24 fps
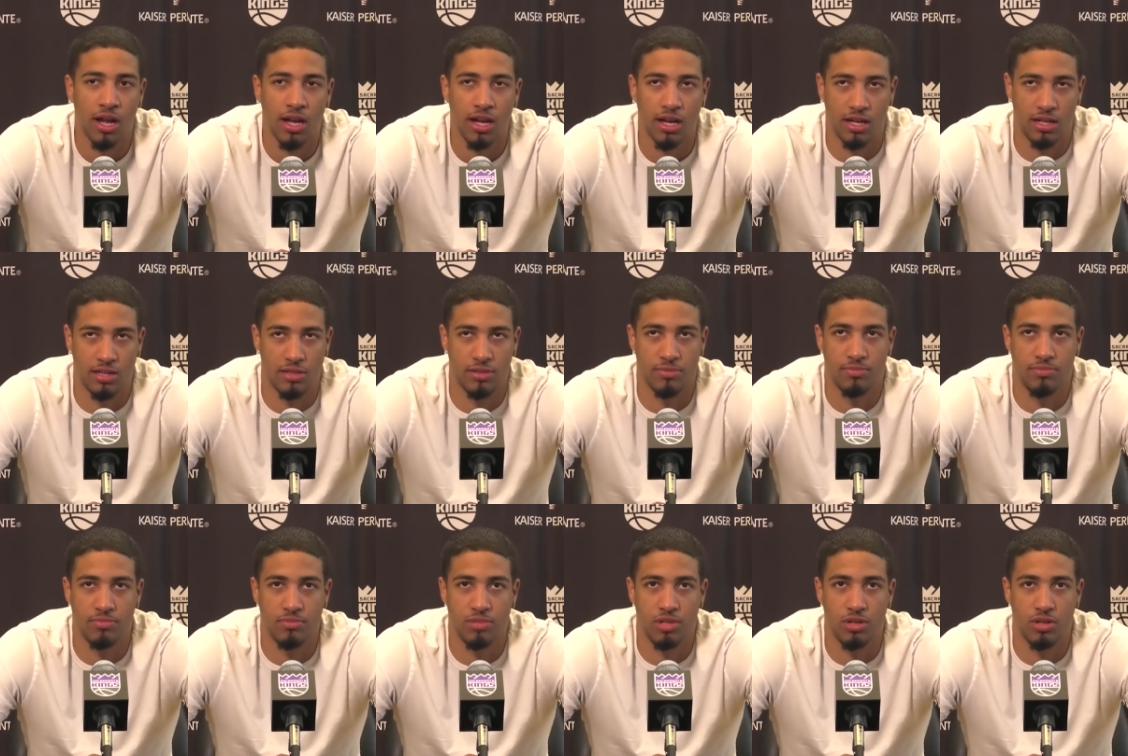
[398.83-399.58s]

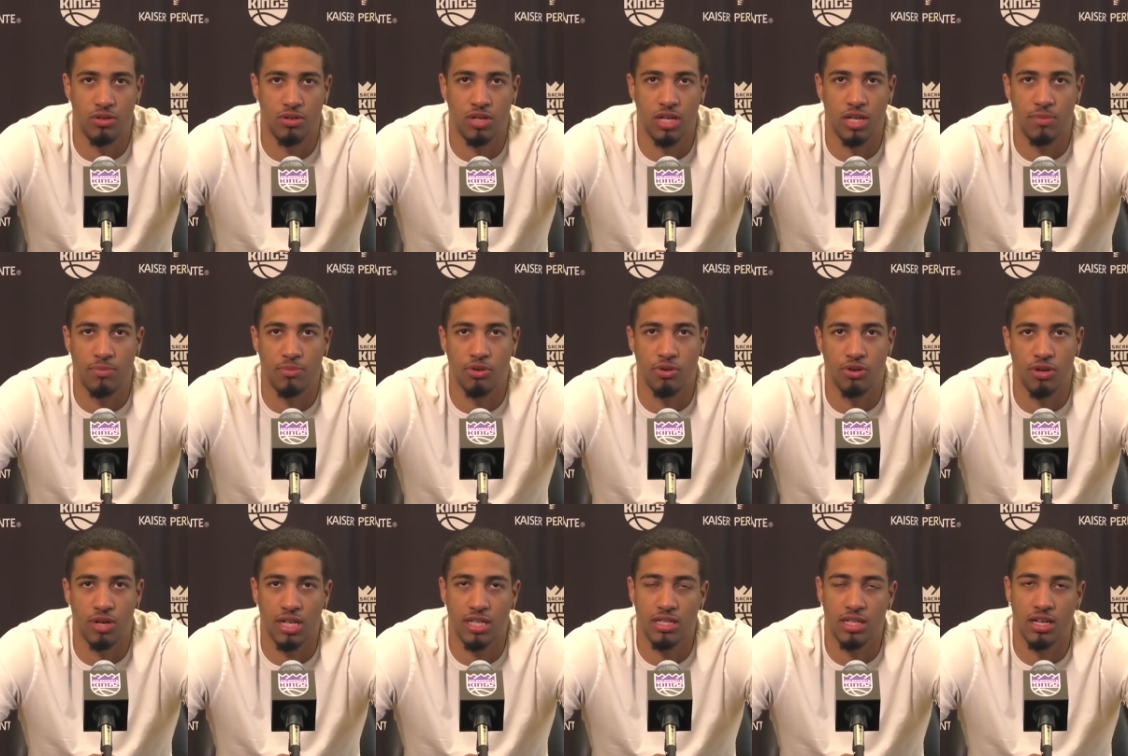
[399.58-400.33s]
um, you know, keep
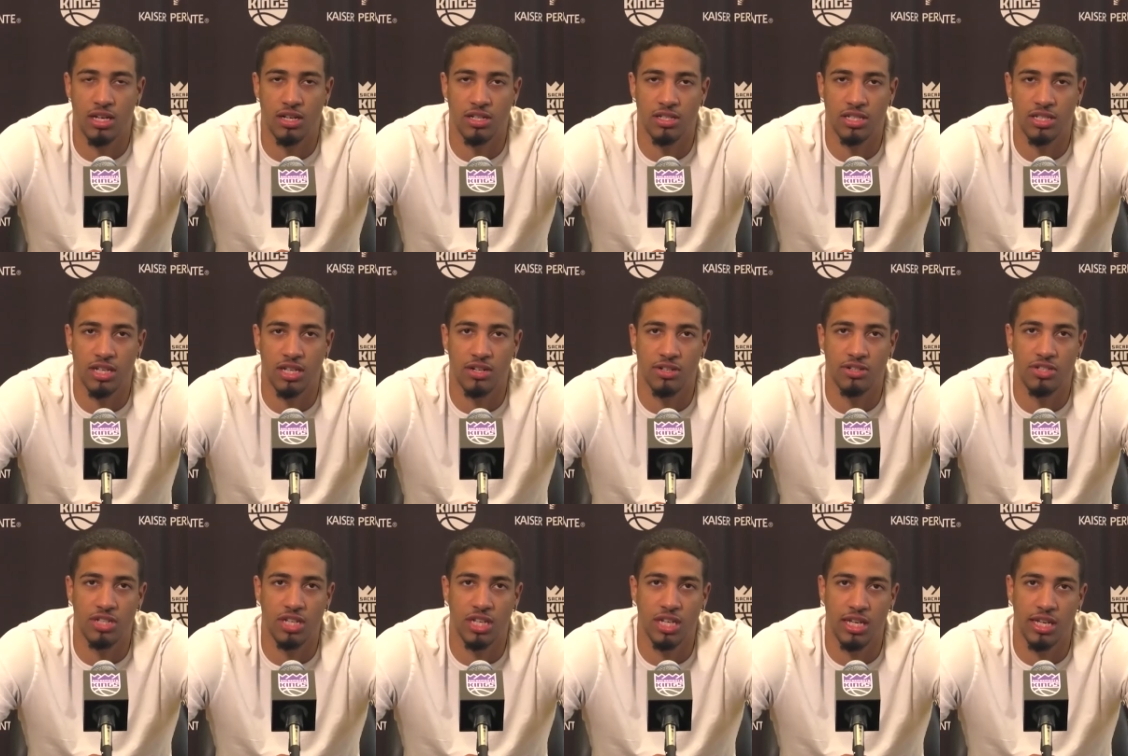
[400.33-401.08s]
growing in our
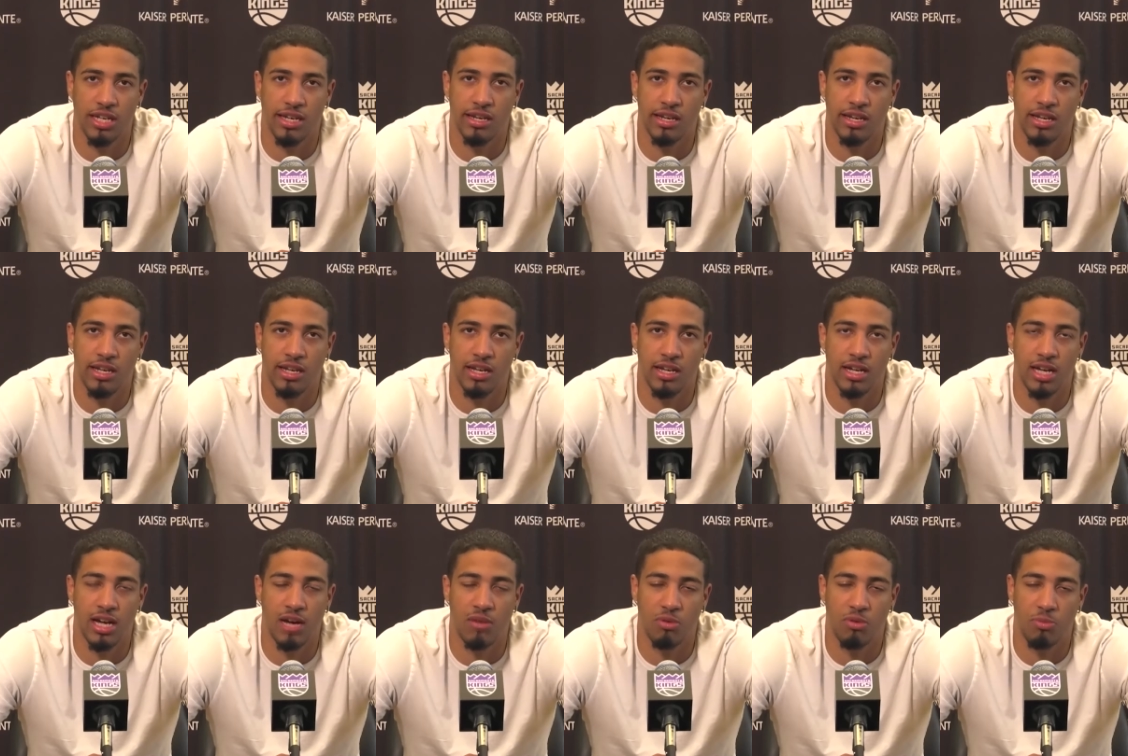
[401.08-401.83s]
synergy and
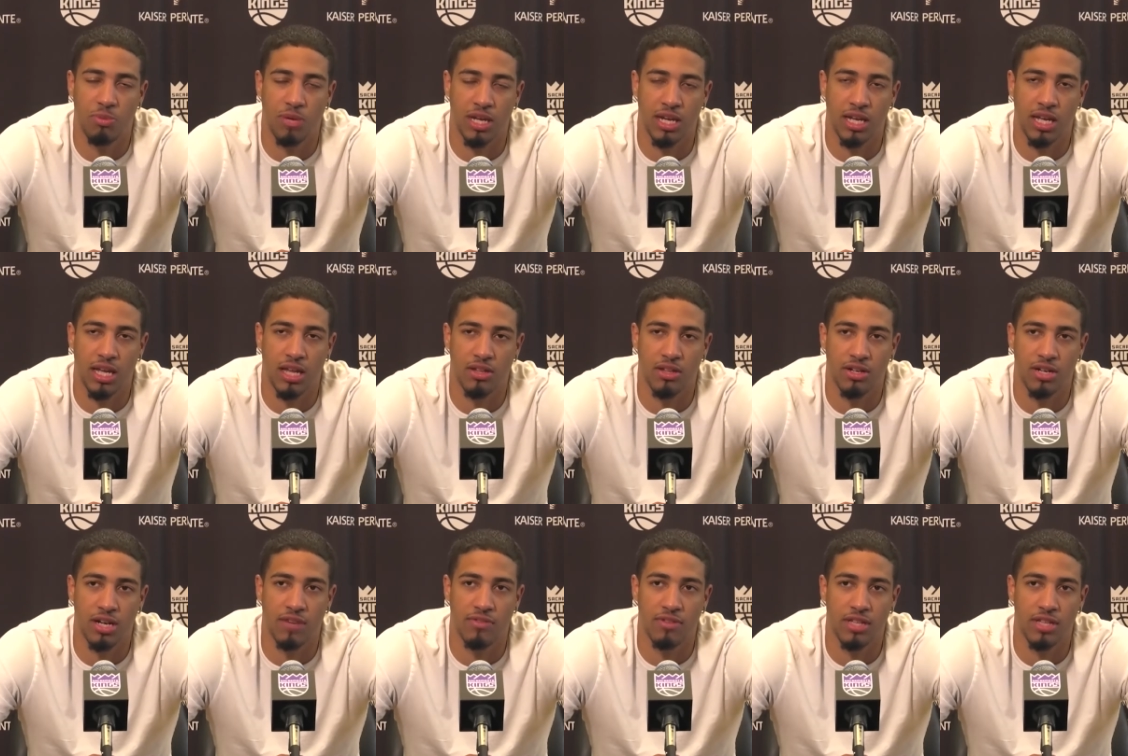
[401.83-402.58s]
uh, how we play
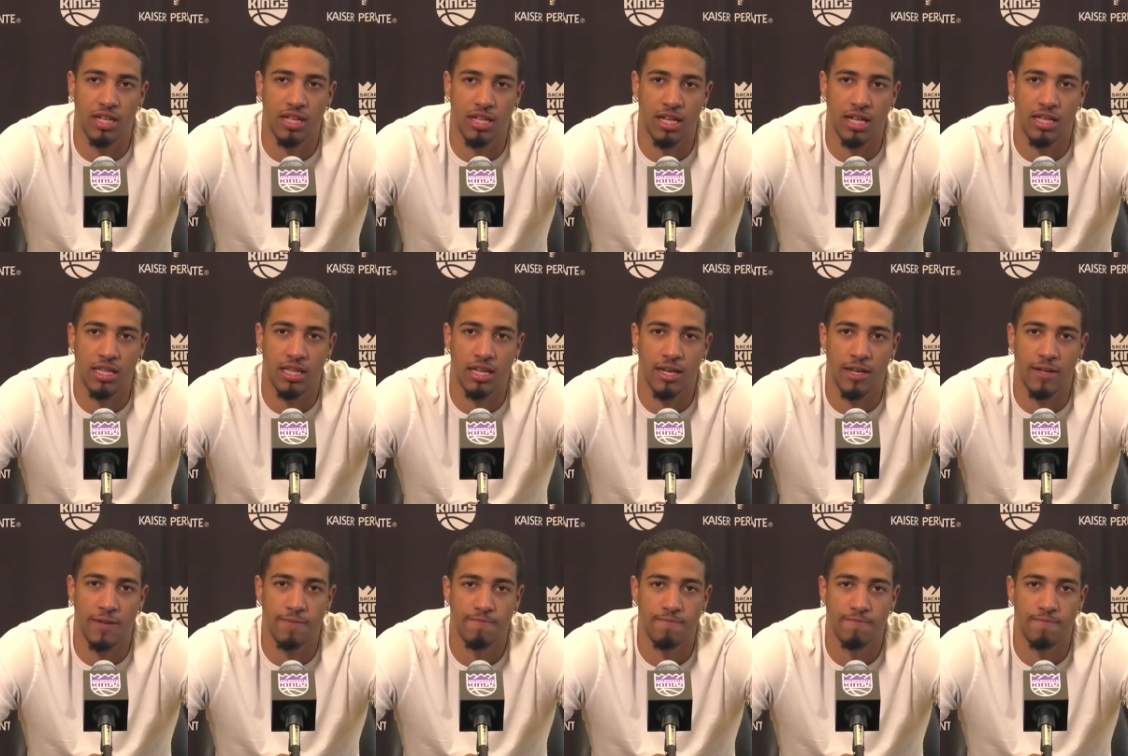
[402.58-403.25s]
together and everything like that.